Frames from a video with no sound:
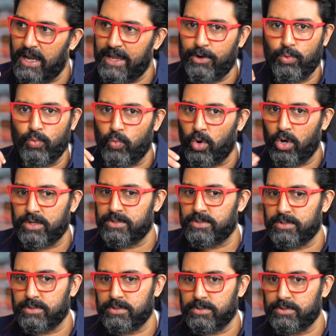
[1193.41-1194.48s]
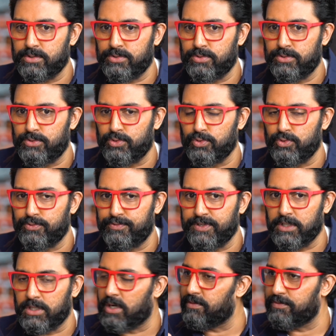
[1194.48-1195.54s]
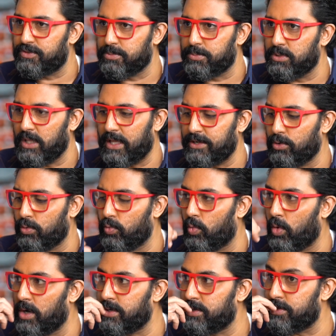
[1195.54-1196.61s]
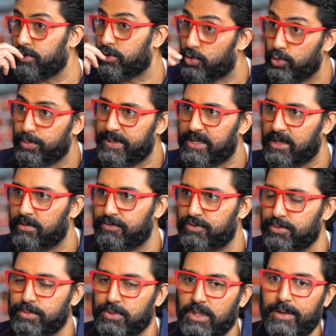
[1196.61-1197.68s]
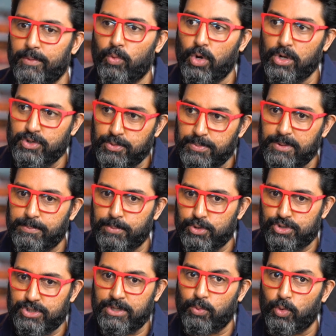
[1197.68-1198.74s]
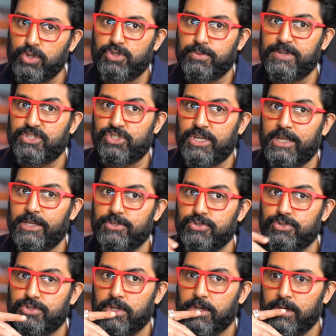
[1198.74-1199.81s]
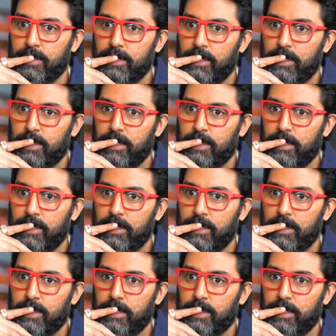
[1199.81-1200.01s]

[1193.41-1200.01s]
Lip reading: I don't want to feel comfortable. I don't want to be comfortable. I want to be pushed. I want to be challenged.